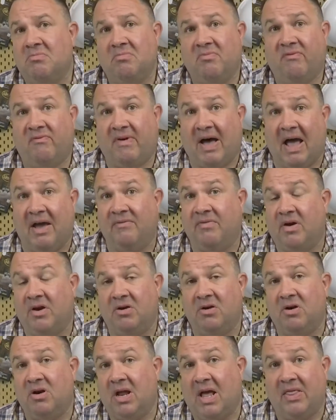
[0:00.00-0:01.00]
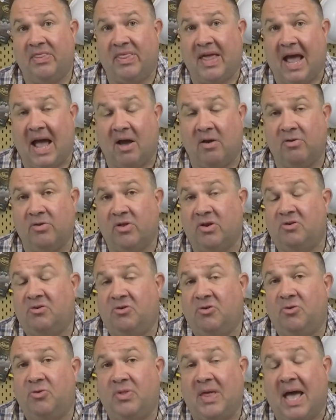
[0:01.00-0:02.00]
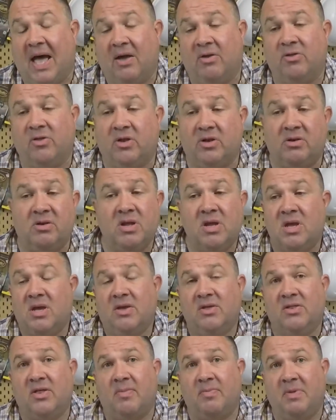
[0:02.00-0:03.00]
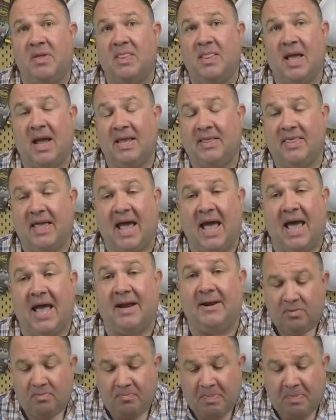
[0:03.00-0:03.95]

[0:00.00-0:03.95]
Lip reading: 500, 1,000, 2,000, something like that.